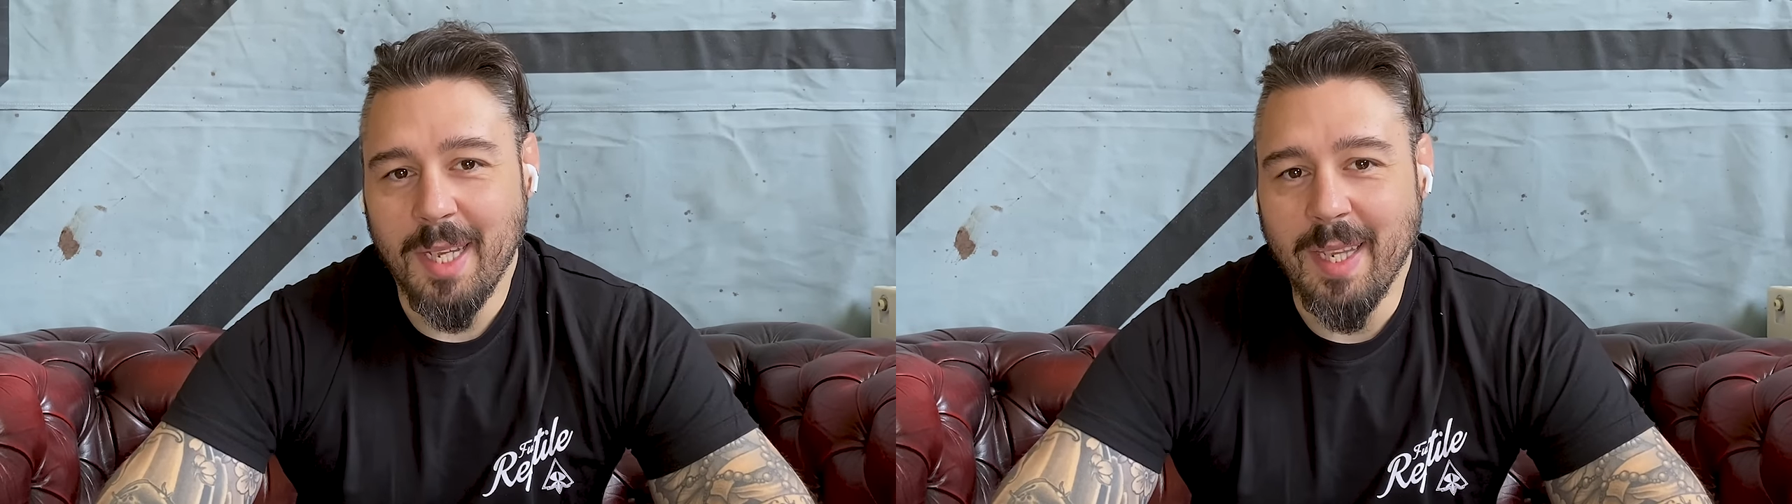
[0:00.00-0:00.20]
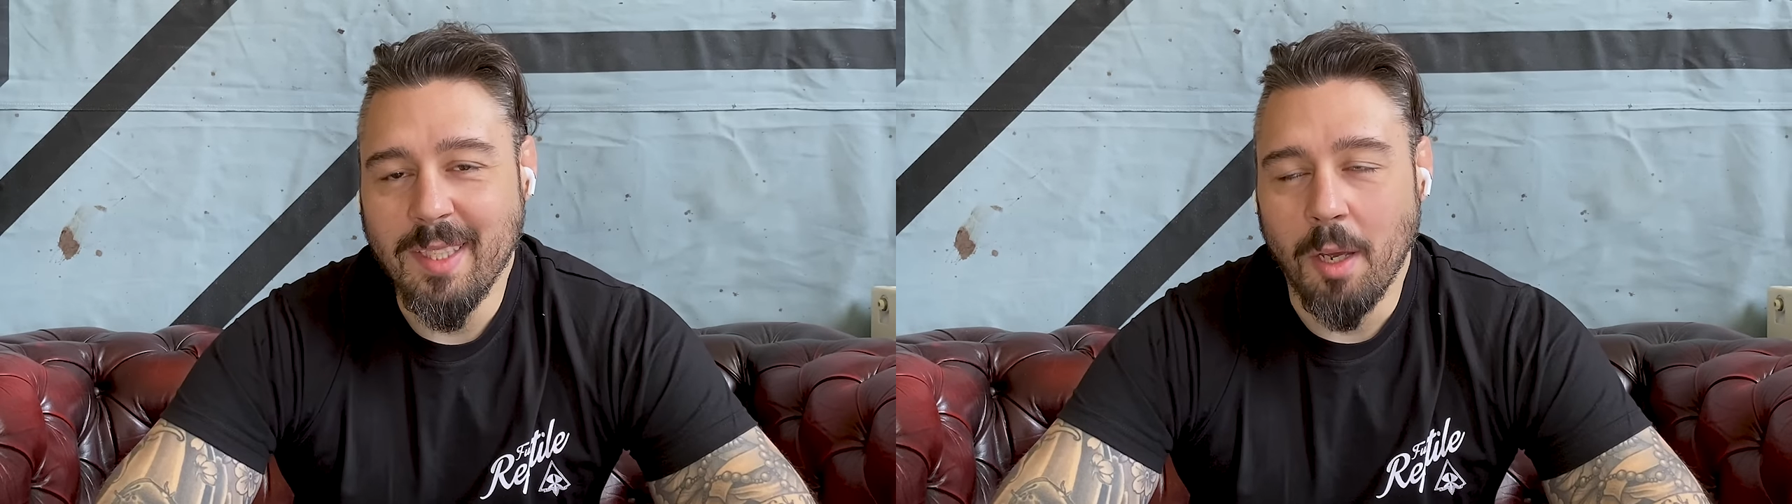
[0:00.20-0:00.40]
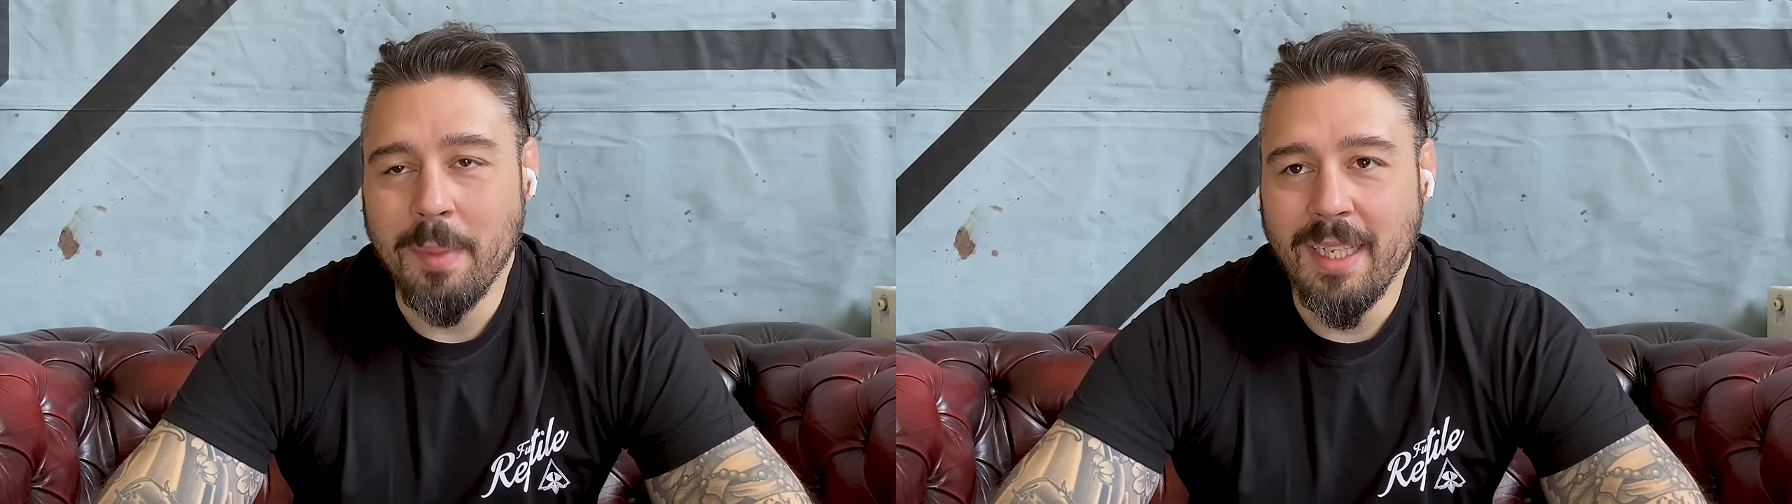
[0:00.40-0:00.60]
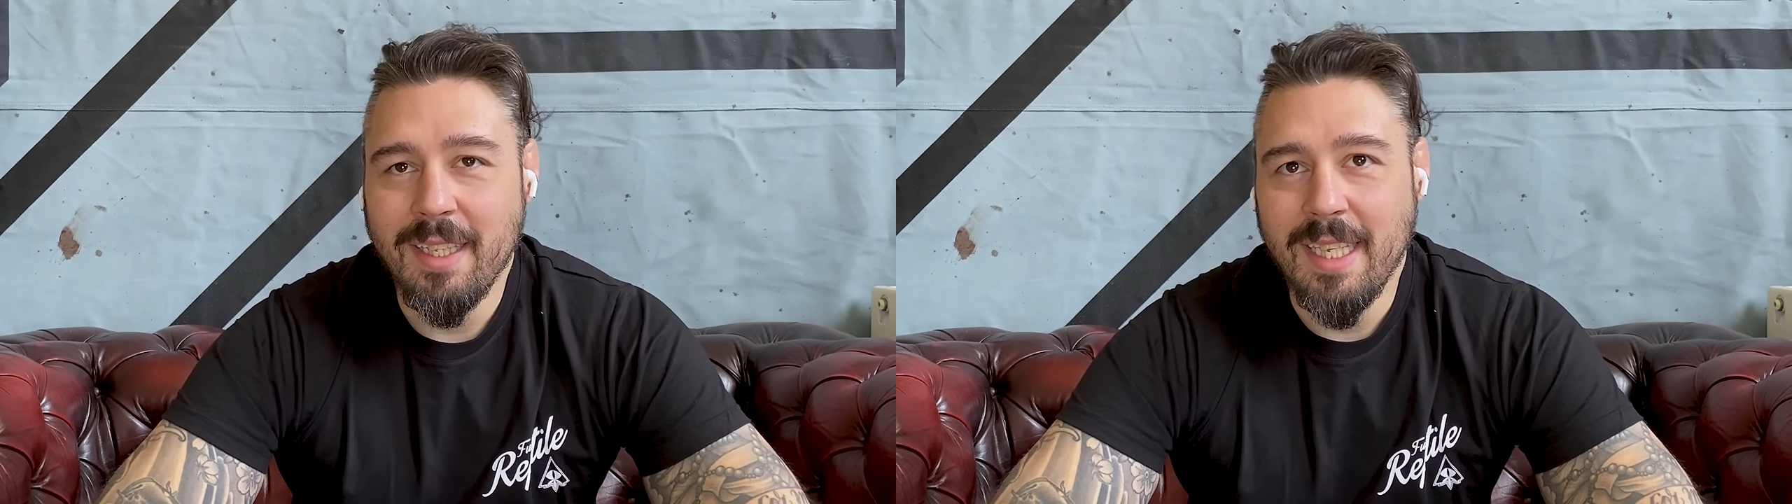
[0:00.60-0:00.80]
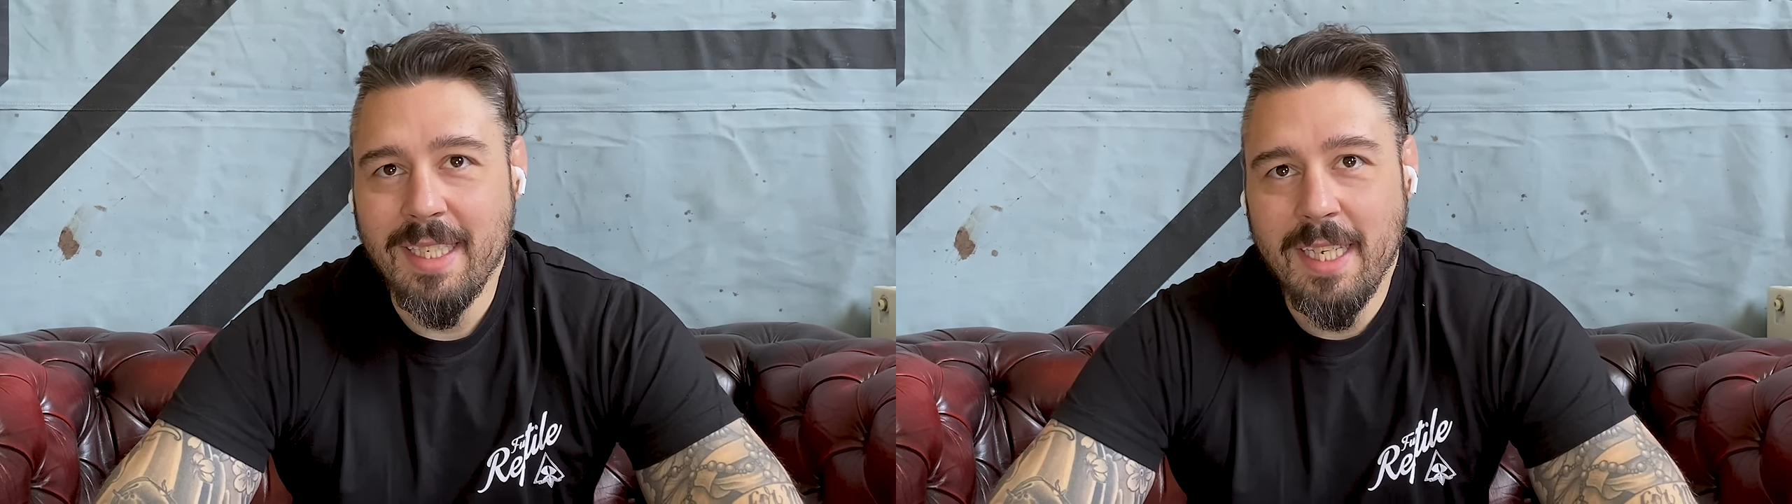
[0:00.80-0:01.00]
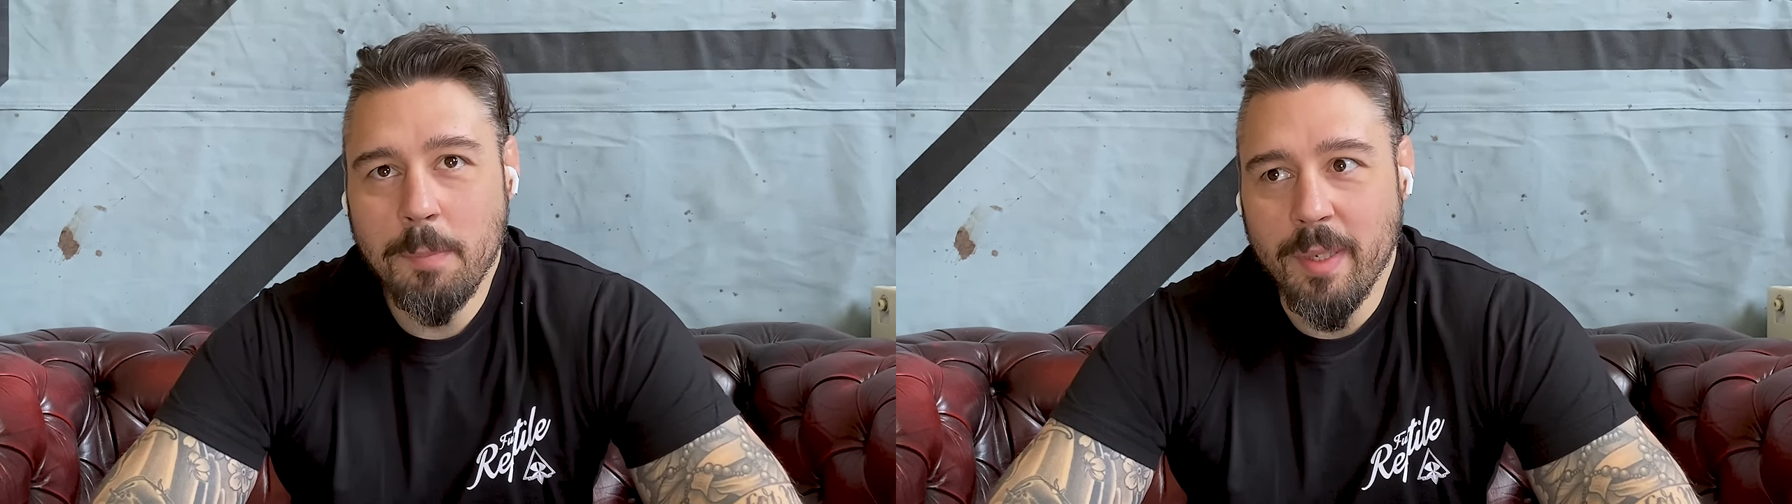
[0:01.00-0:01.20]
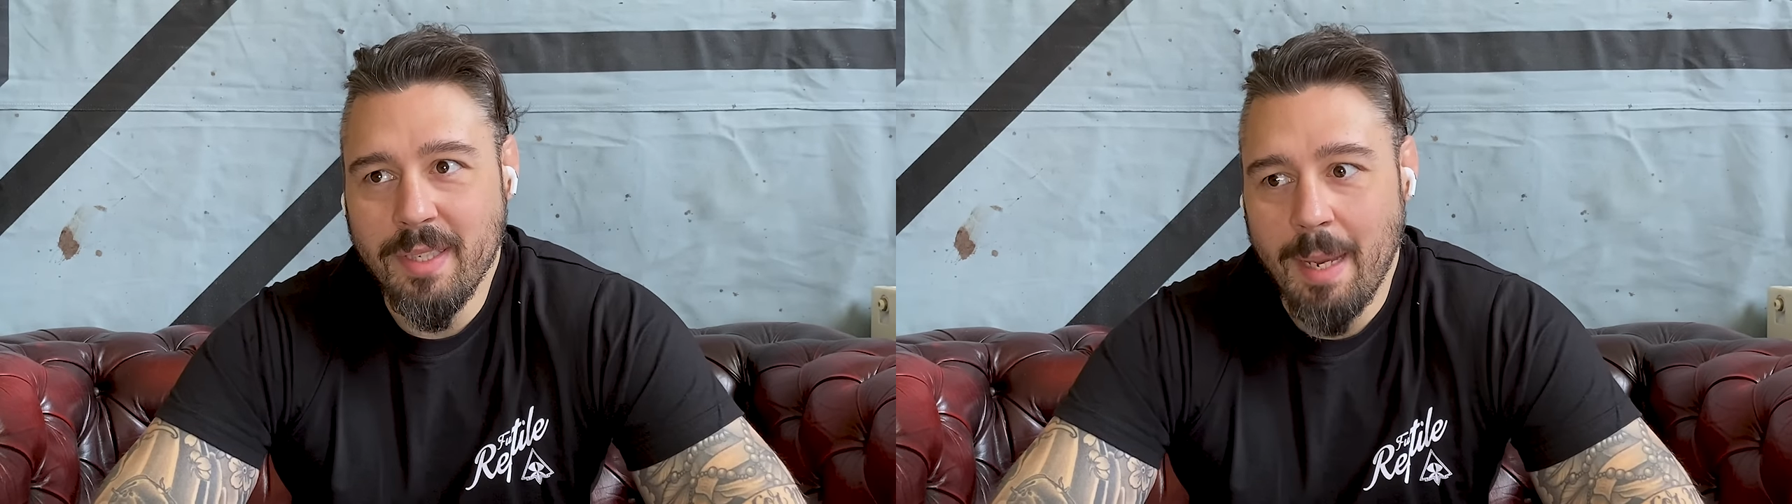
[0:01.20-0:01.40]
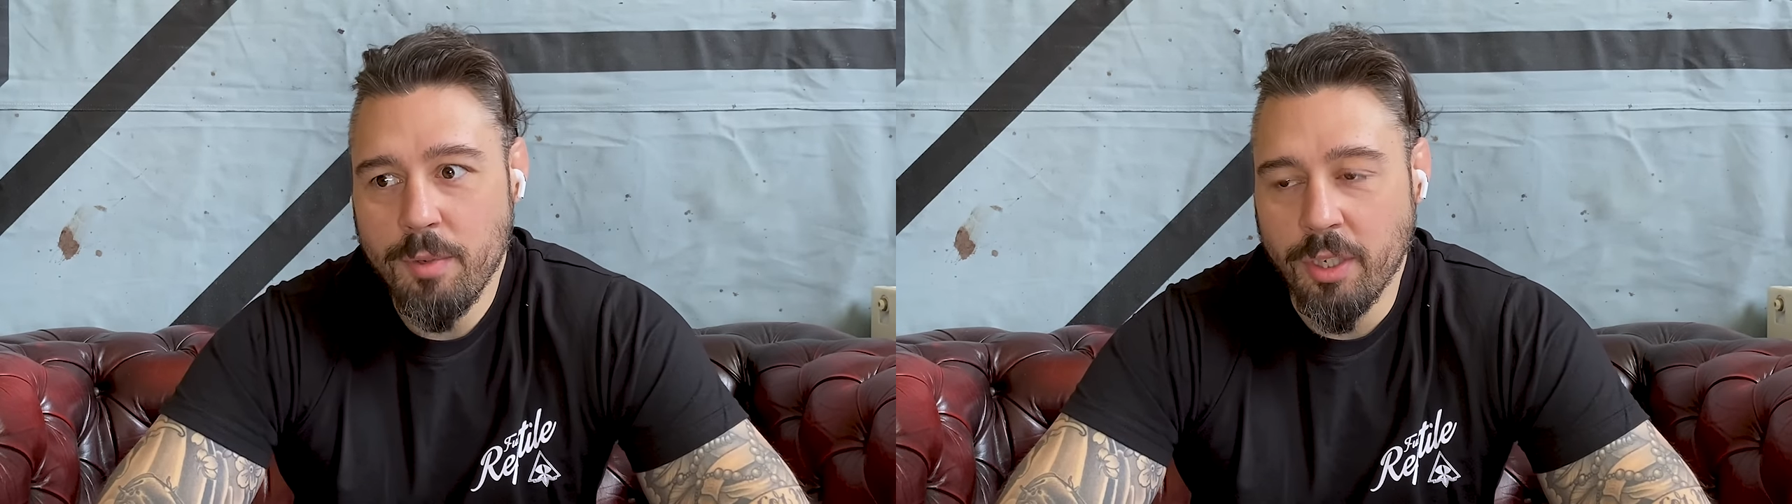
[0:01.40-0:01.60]
I think so. I mean, there's this
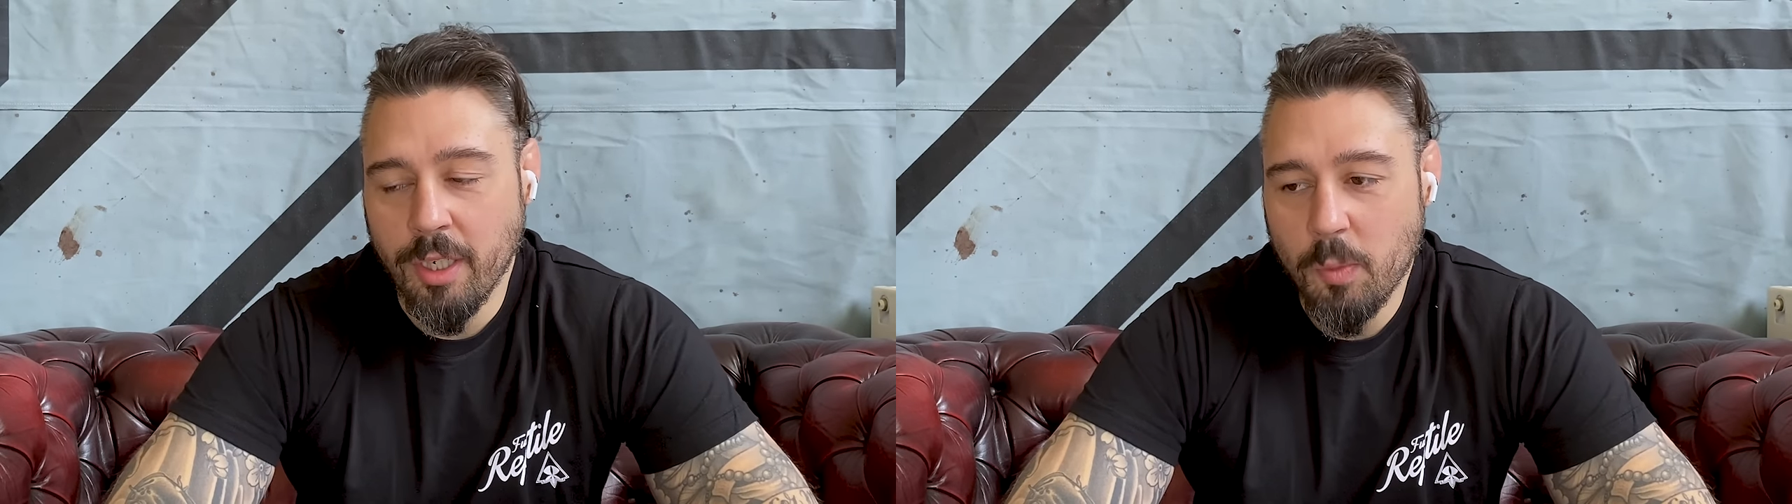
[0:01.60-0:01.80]
perception,